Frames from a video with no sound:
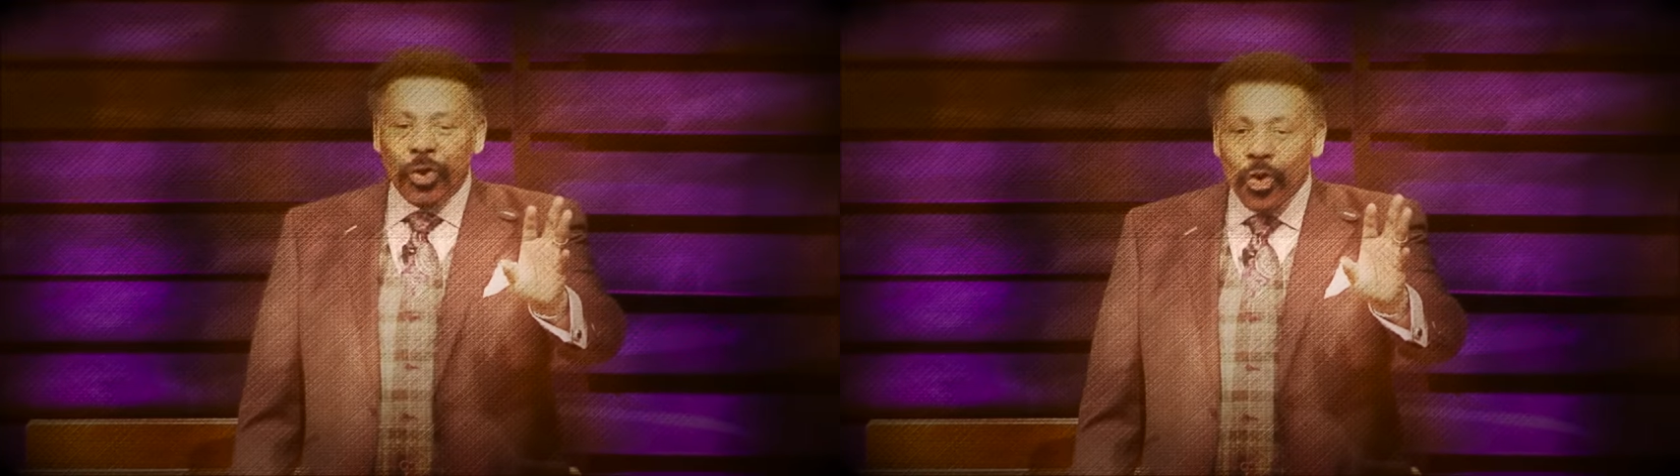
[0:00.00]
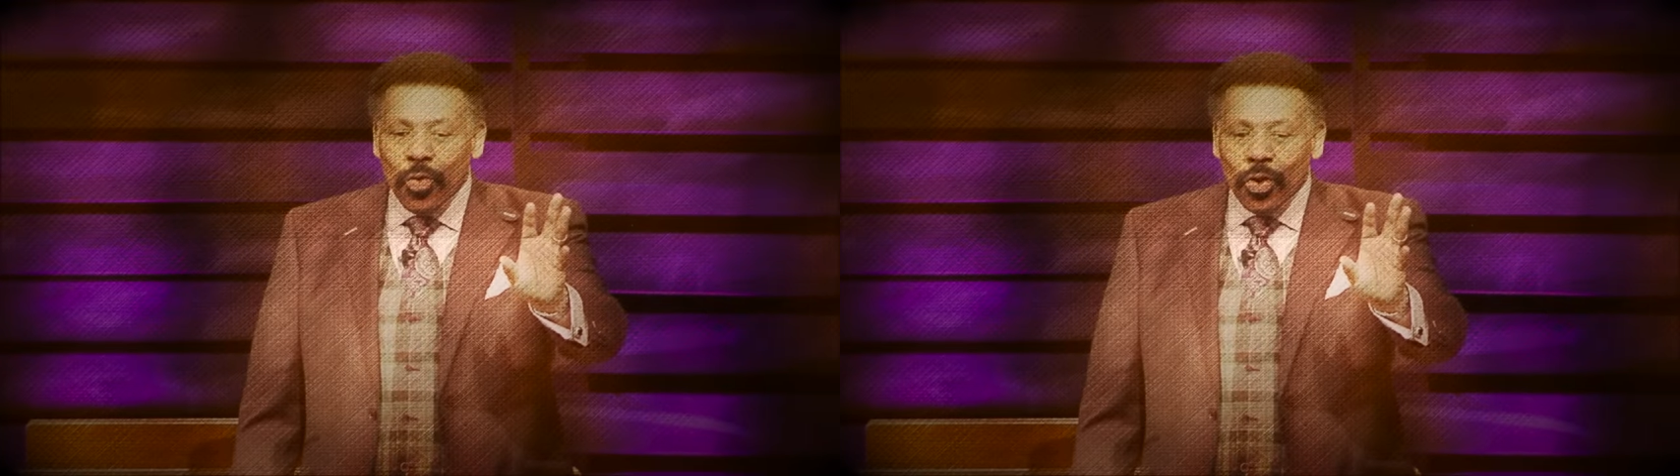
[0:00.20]

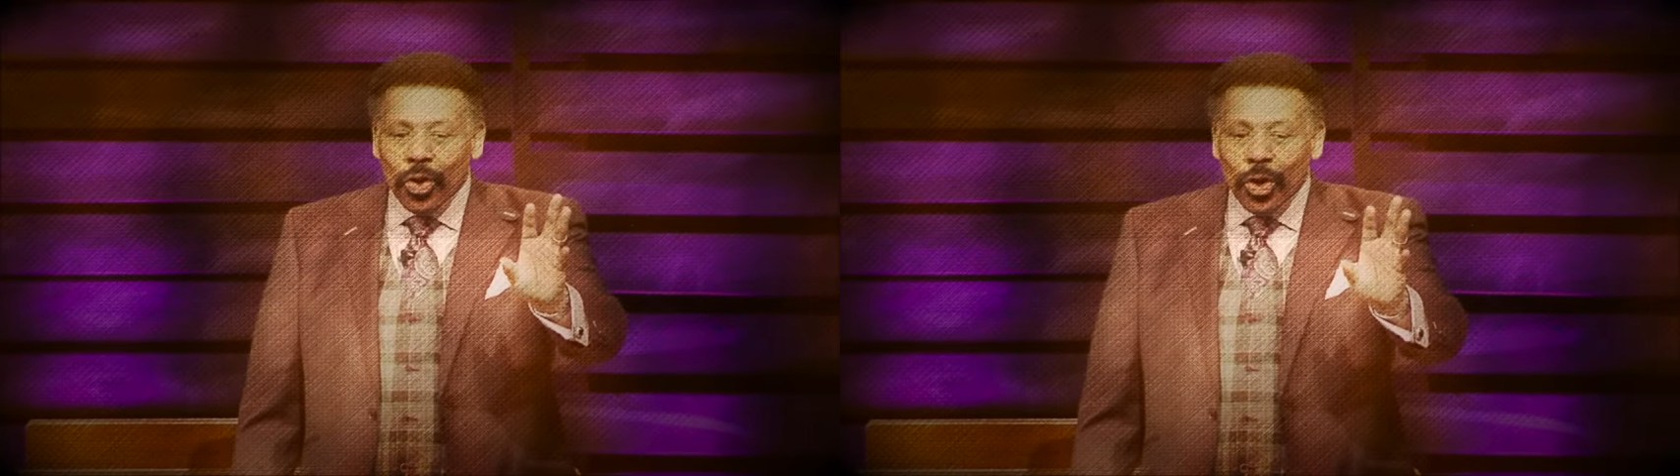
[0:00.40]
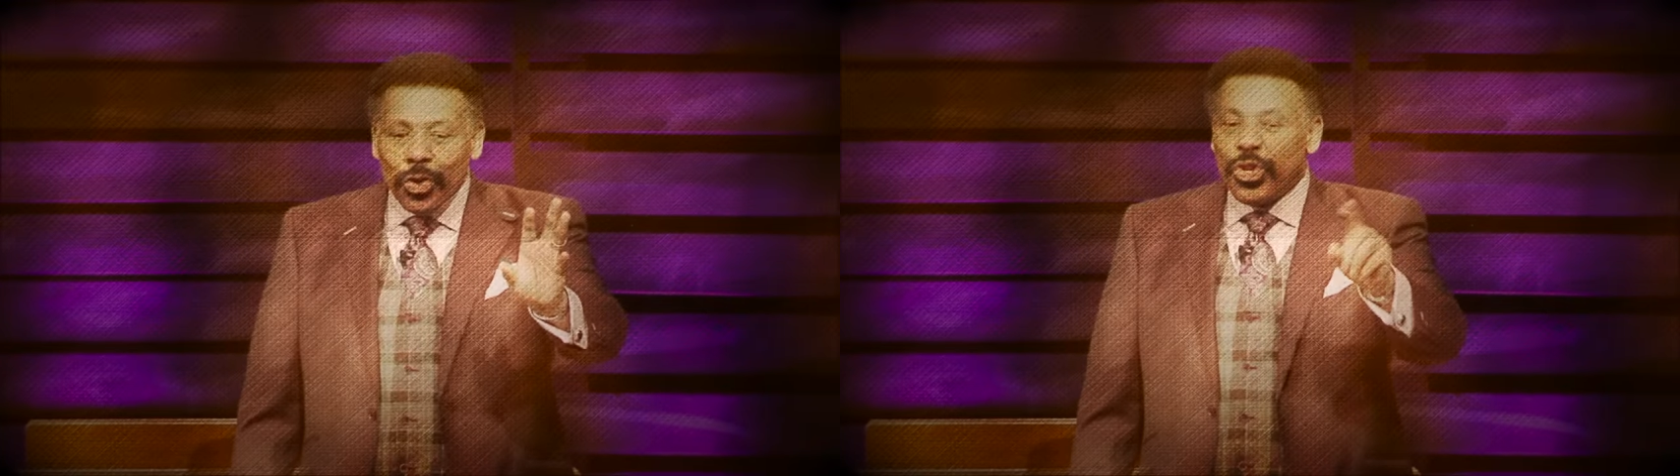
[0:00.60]

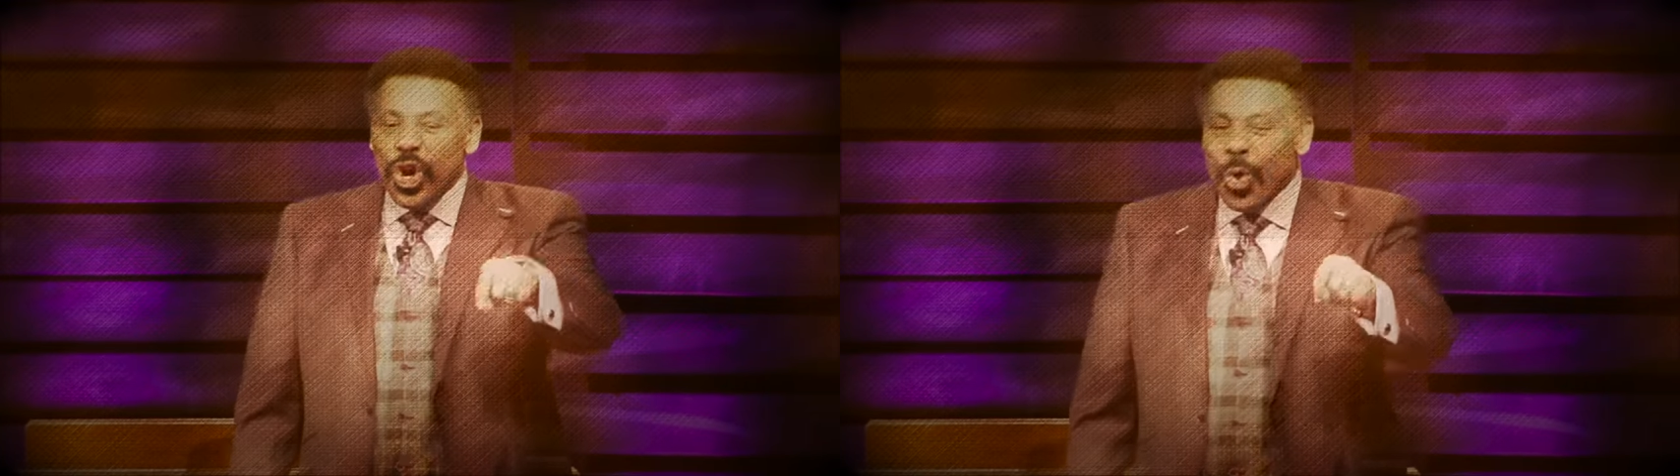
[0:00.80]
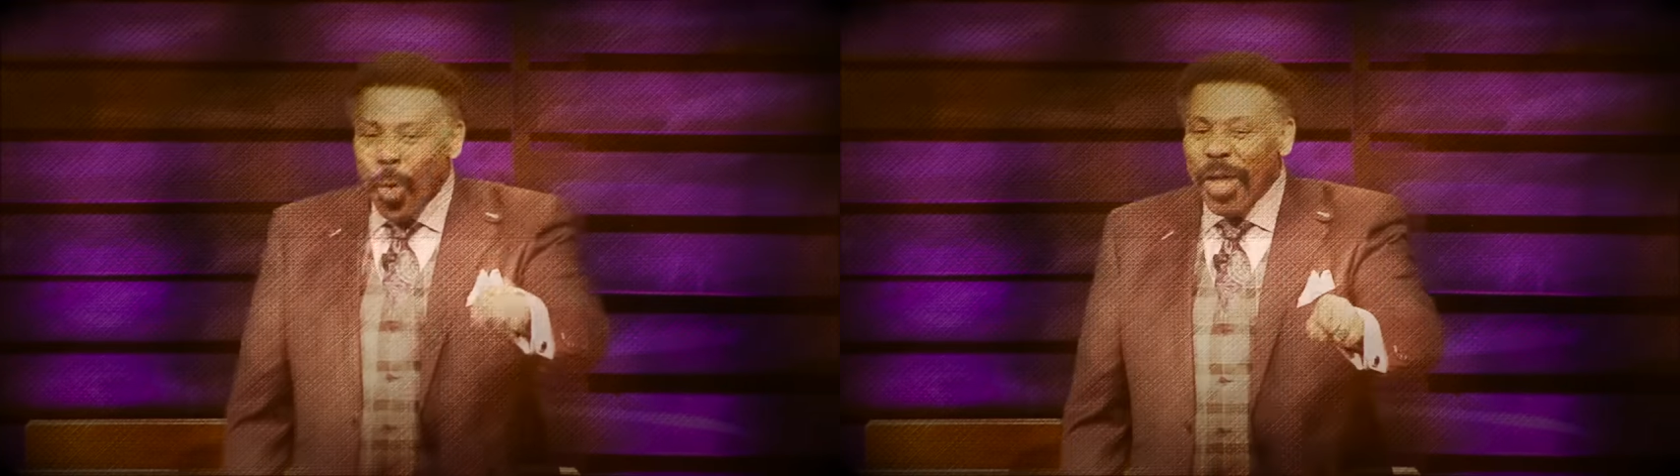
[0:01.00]
to
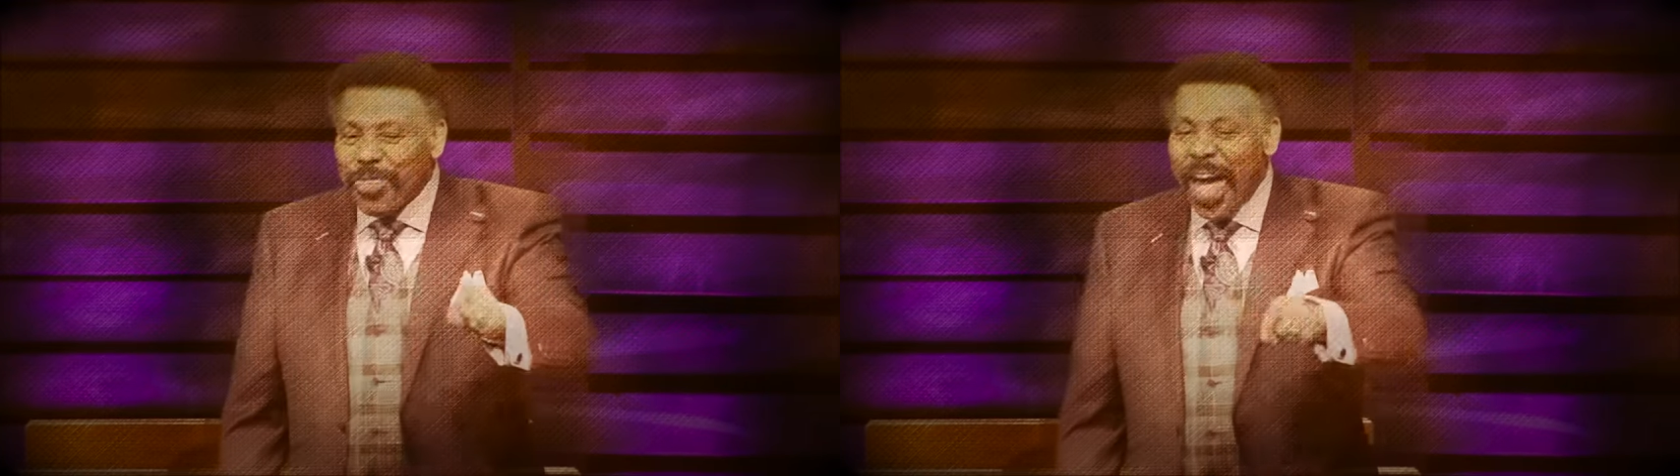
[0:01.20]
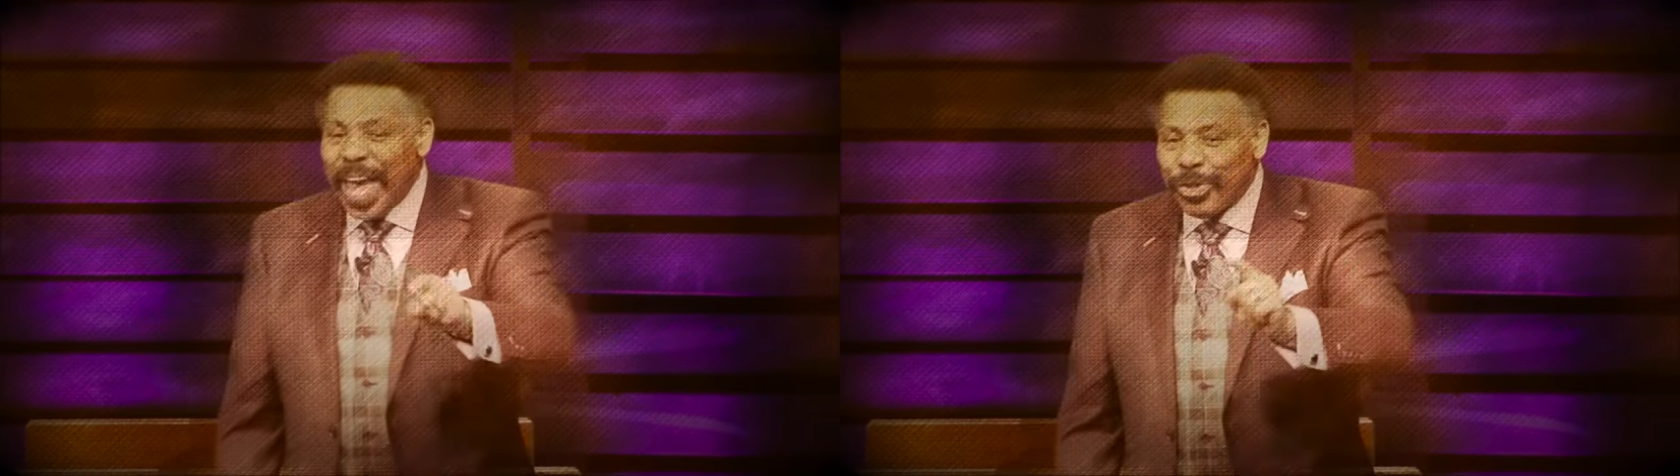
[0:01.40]
do what
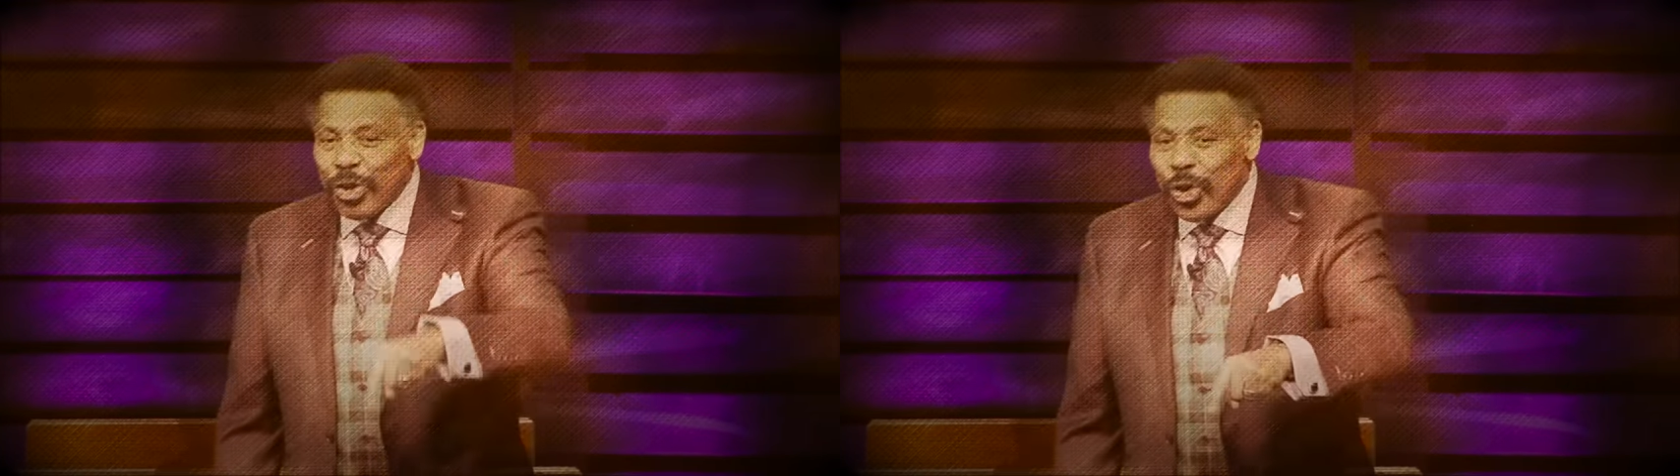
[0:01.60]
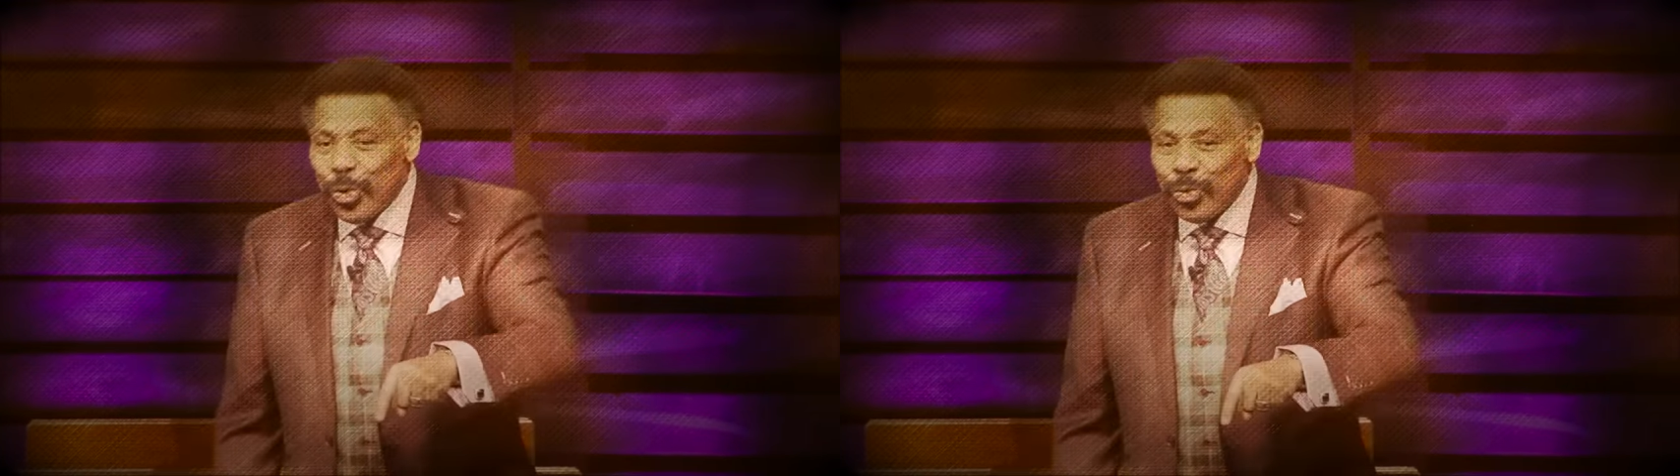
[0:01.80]
they do